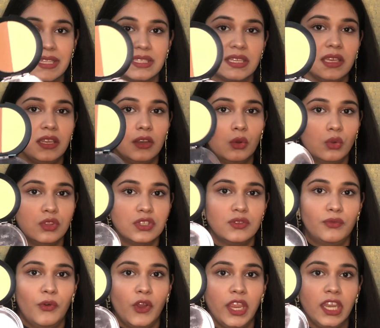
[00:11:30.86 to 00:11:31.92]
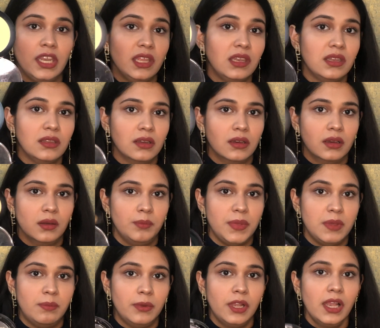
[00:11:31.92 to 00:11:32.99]
skin tones for Indian
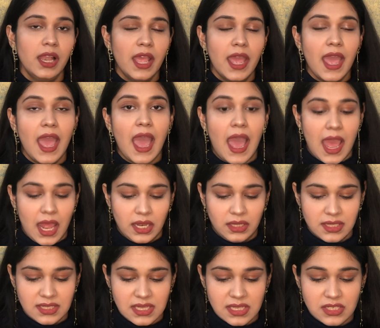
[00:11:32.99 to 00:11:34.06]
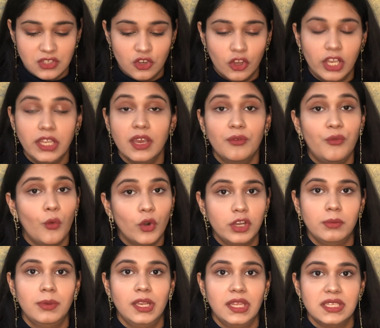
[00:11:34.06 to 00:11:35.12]
people. And this is really
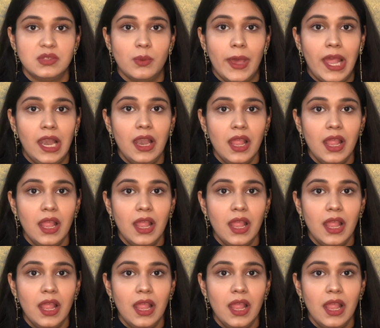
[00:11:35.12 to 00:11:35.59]
affordable as well.